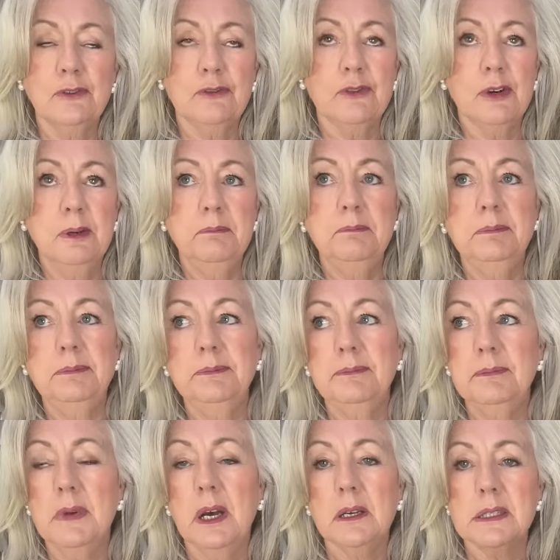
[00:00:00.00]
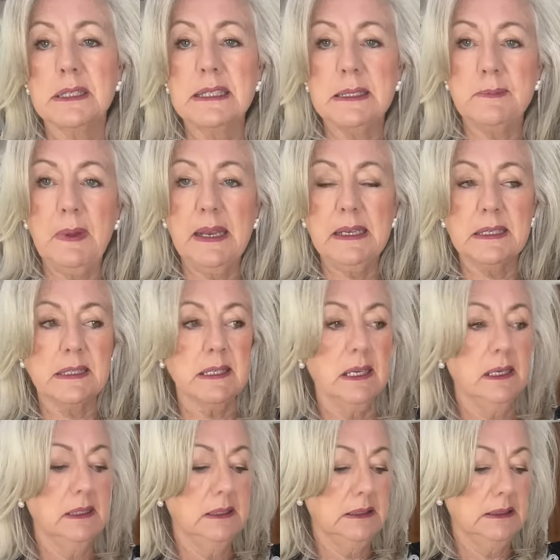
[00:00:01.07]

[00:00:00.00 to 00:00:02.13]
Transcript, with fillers: from Marks and Spencer?